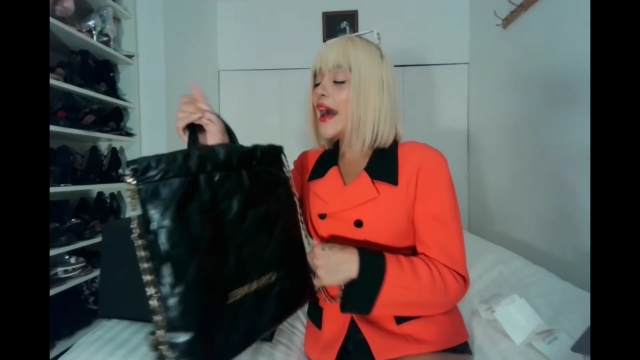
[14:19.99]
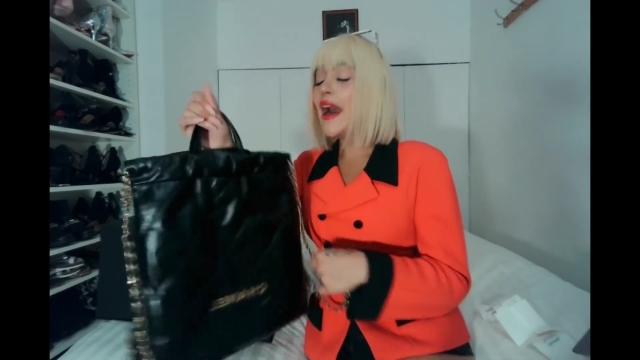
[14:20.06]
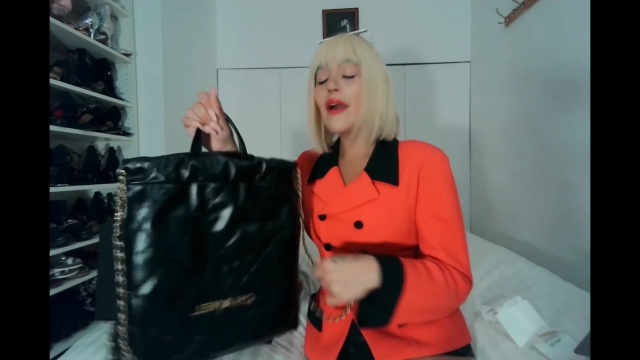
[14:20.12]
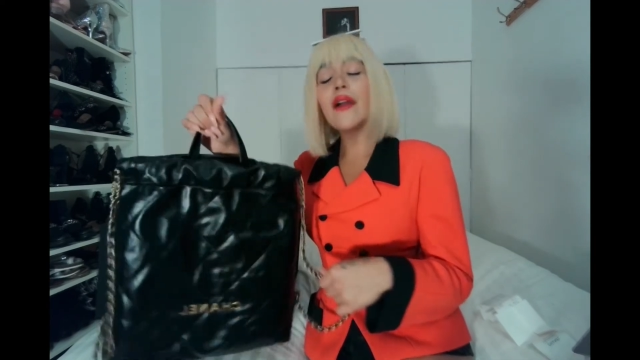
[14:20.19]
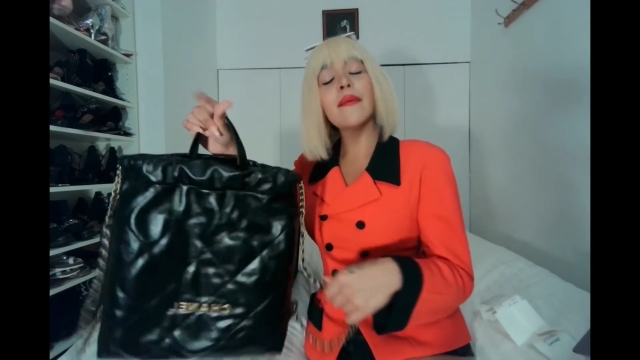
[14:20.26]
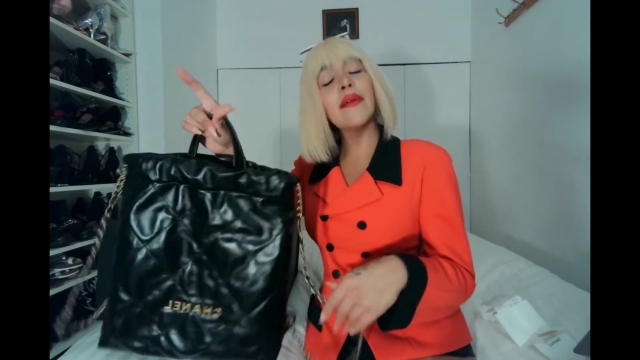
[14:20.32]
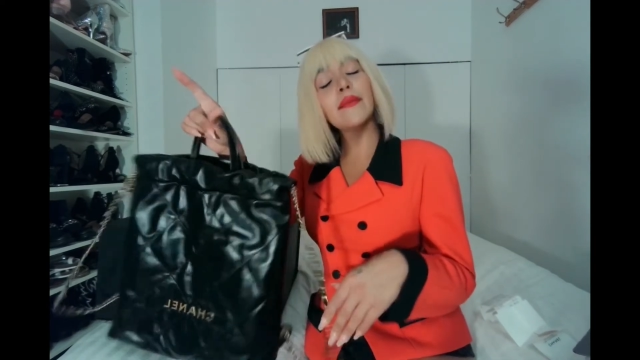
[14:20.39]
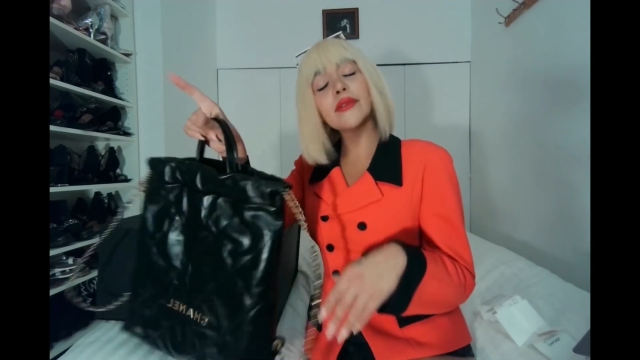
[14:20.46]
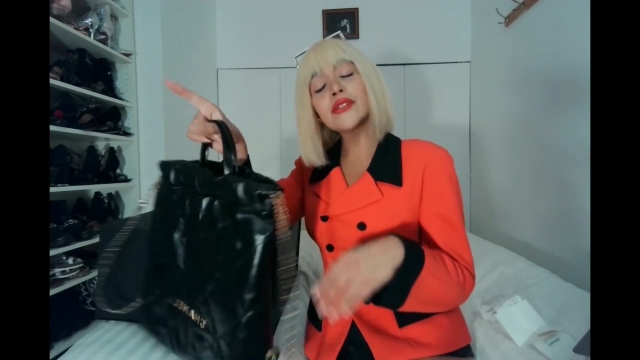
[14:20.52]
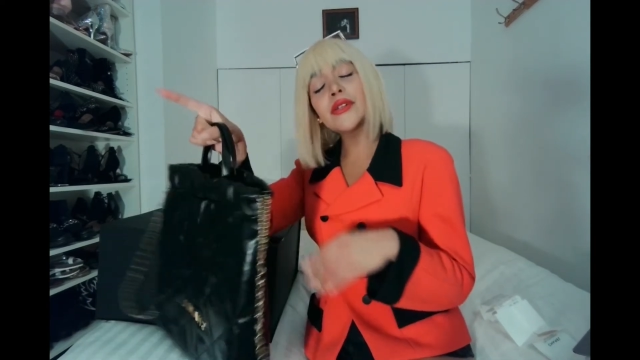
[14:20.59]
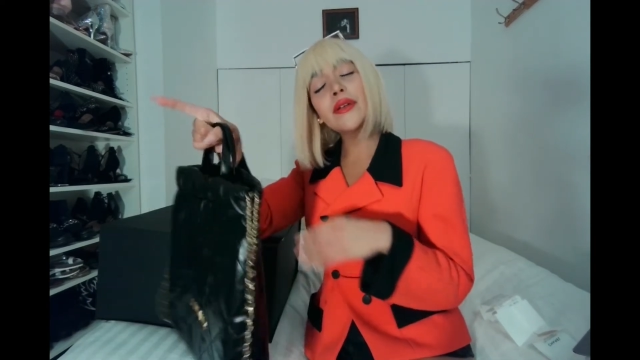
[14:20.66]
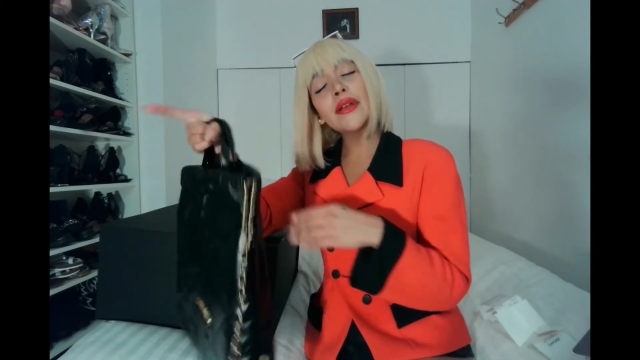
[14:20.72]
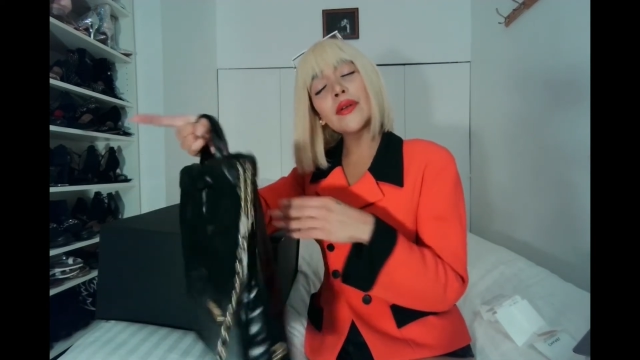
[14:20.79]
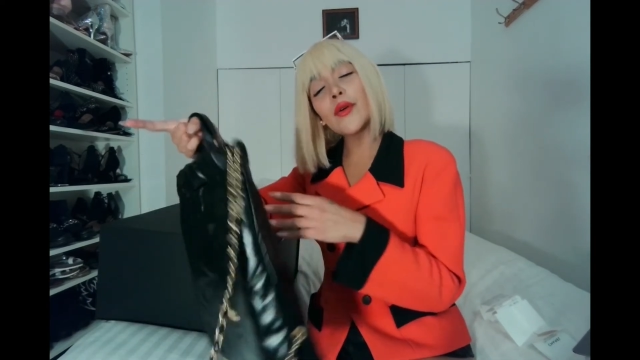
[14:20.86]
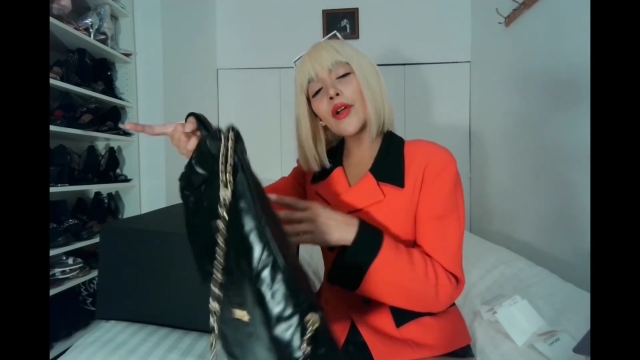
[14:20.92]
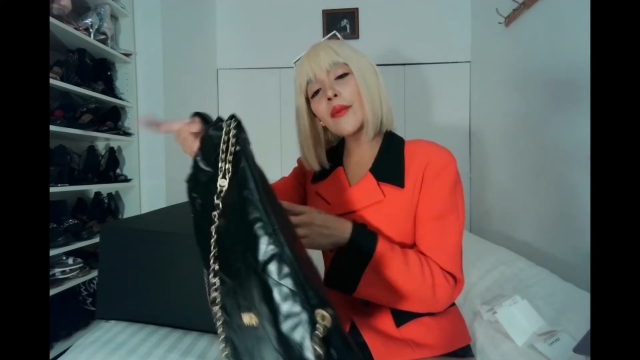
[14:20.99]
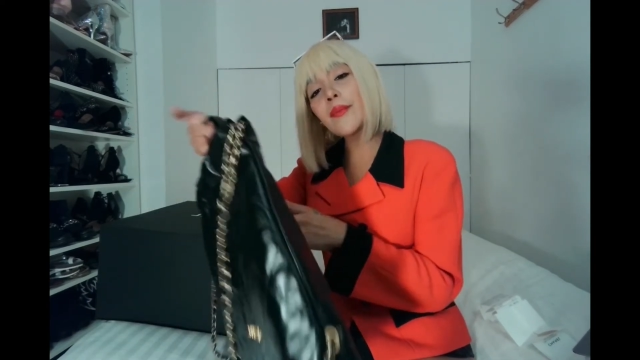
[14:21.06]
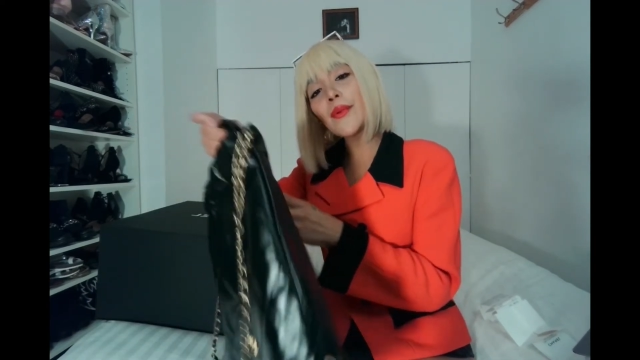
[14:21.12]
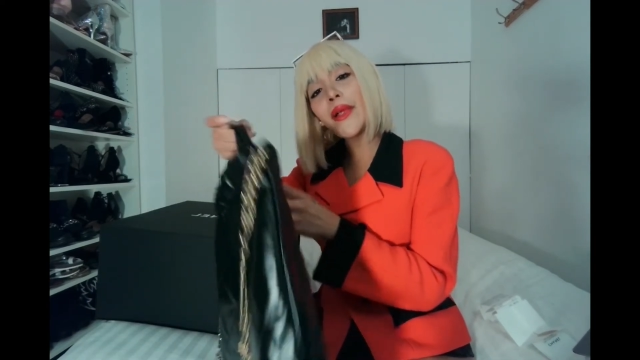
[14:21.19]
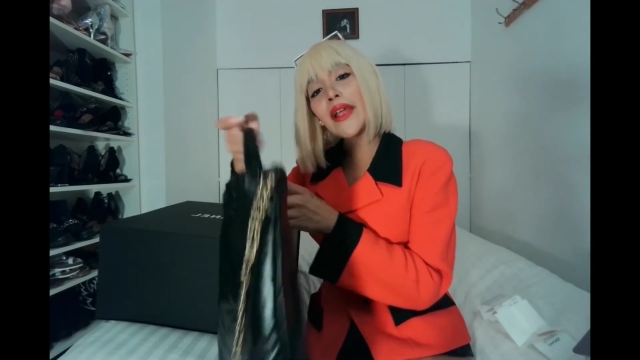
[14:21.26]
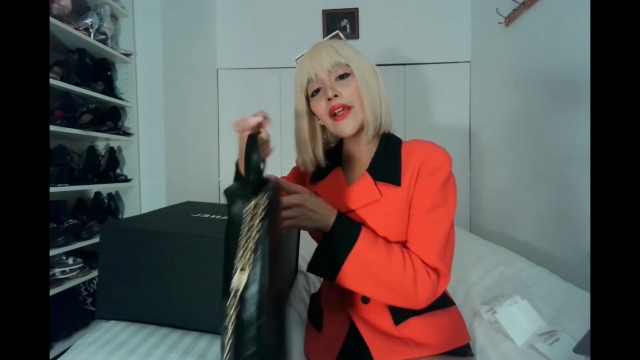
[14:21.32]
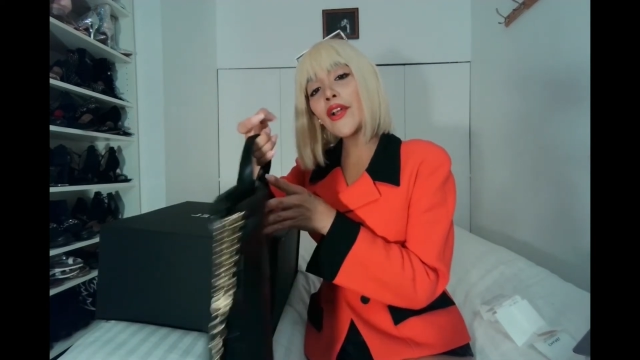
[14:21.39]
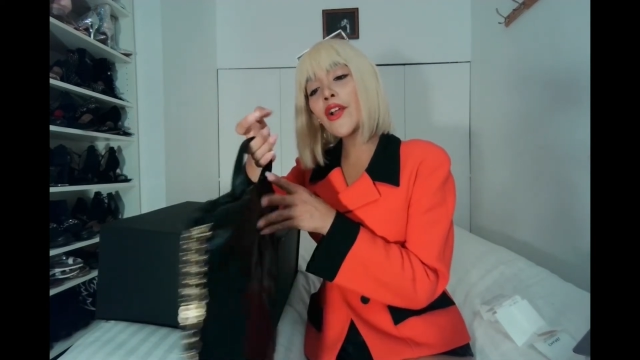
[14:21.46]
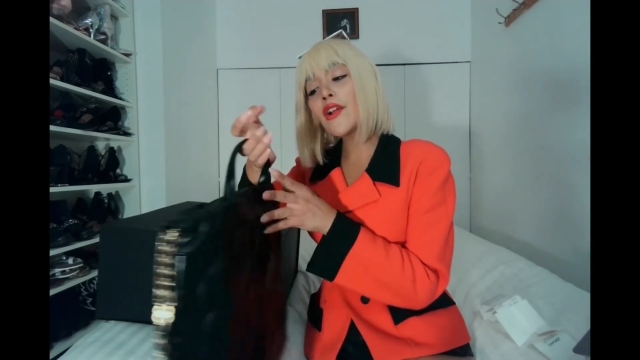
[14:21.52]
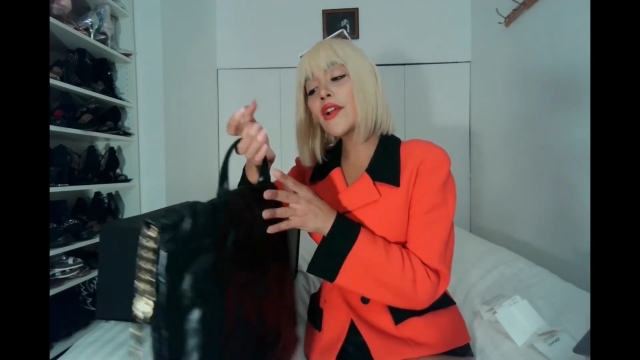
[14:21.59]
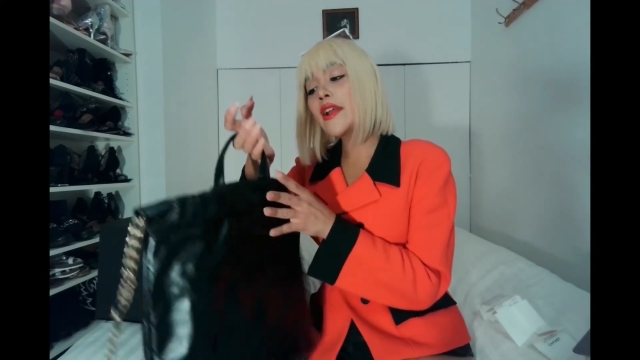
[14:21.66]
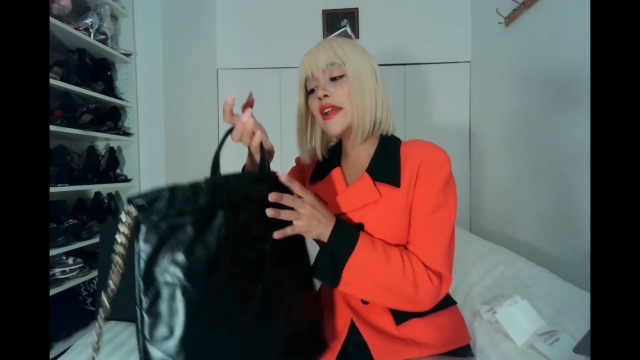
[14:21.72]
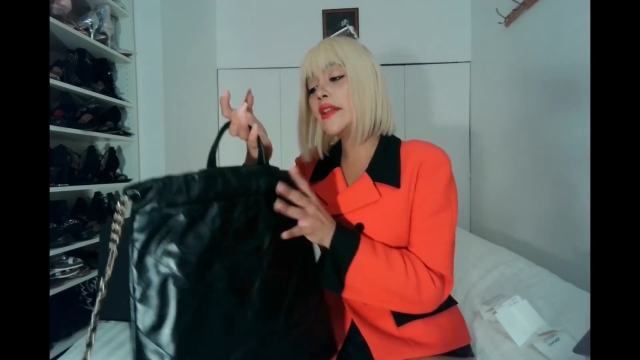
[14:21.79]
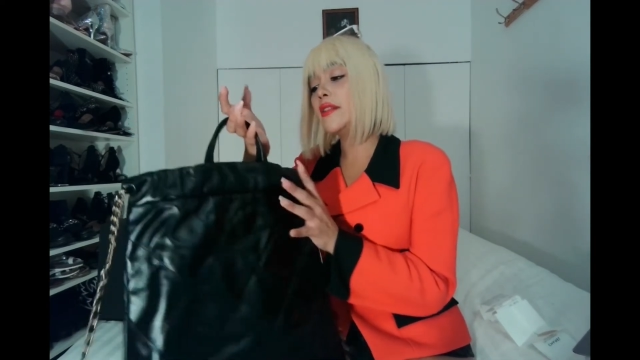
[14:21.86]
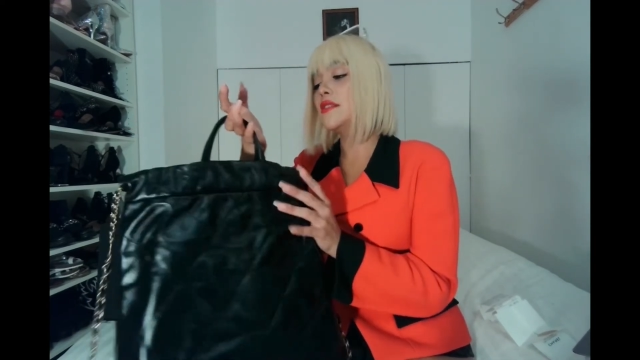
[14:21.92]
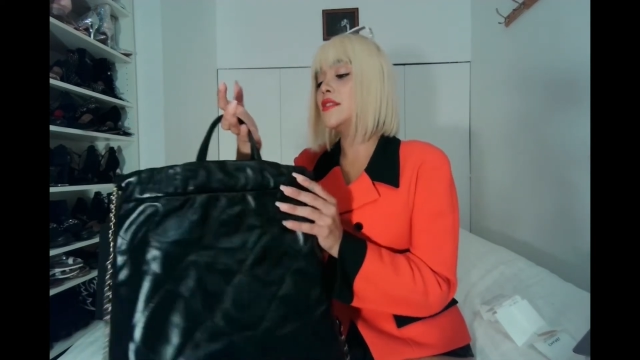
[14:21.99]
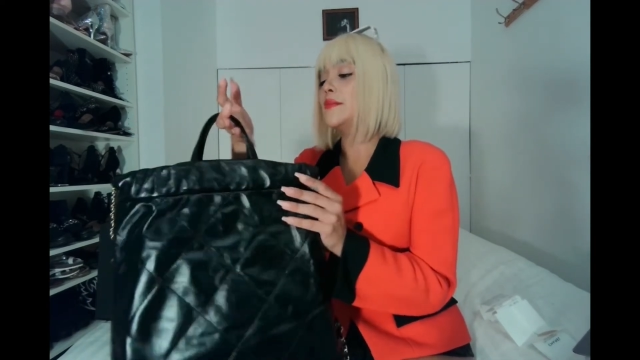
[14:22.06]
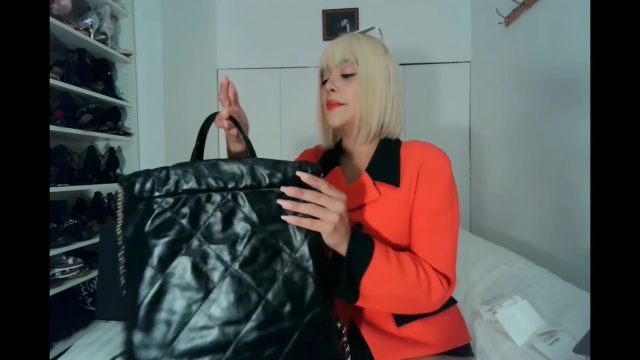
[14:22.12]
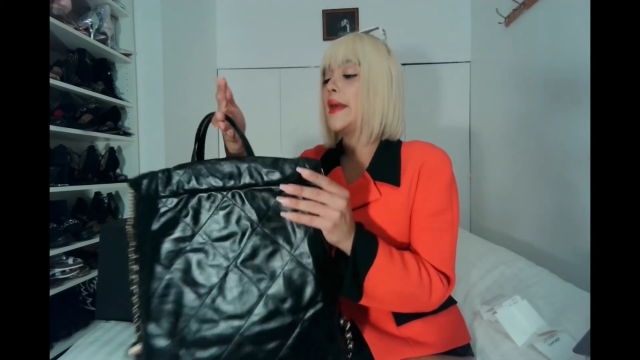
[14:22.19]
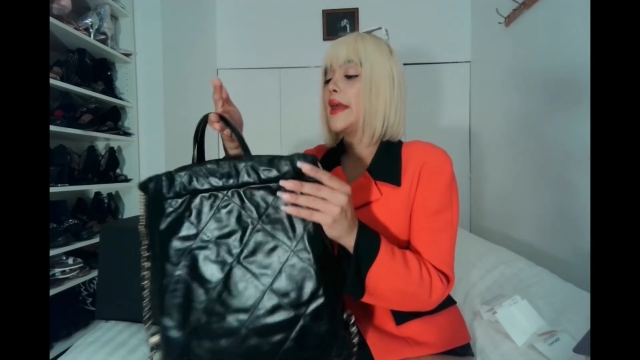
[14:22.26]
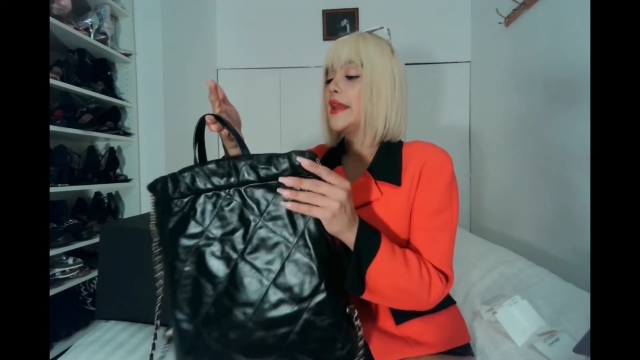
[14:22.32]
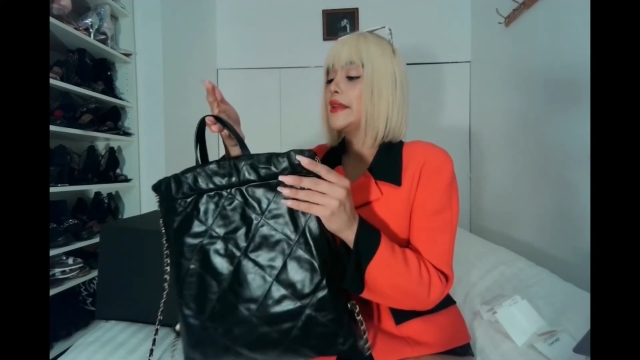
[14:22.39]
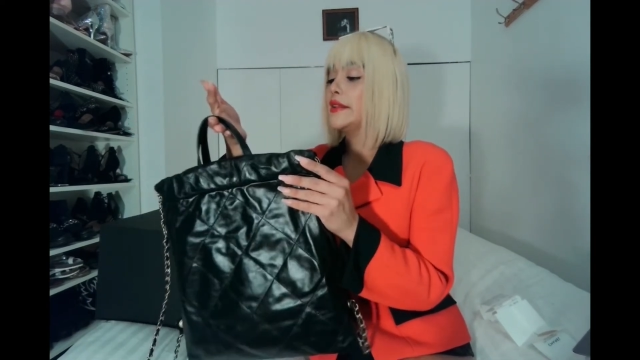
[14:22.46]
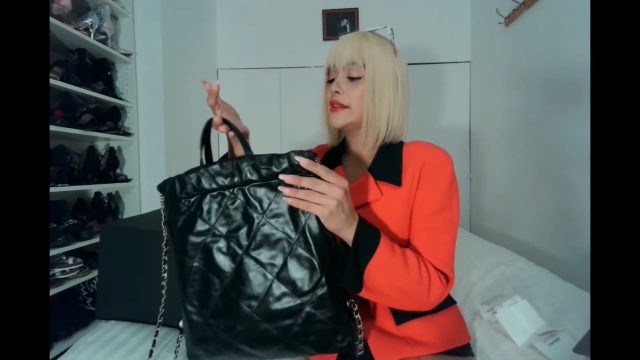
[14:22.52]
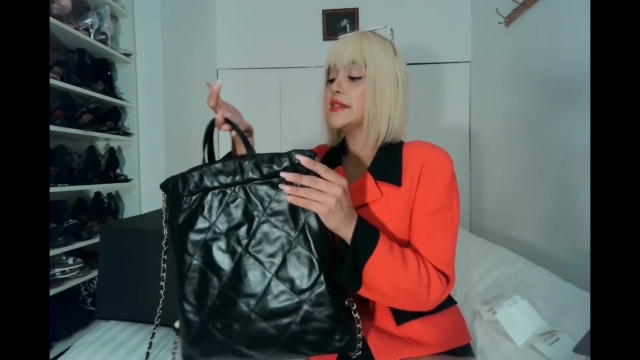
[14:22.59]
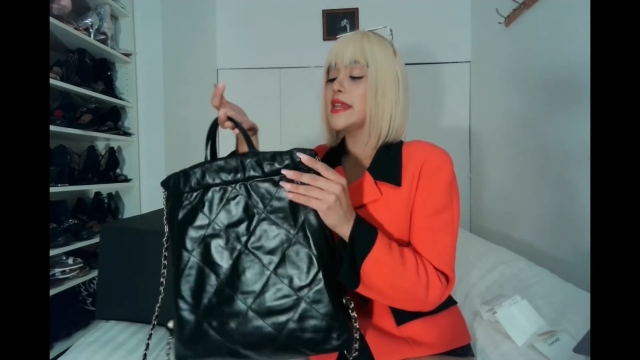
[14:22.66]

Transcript: how I'm able to incorporate her into my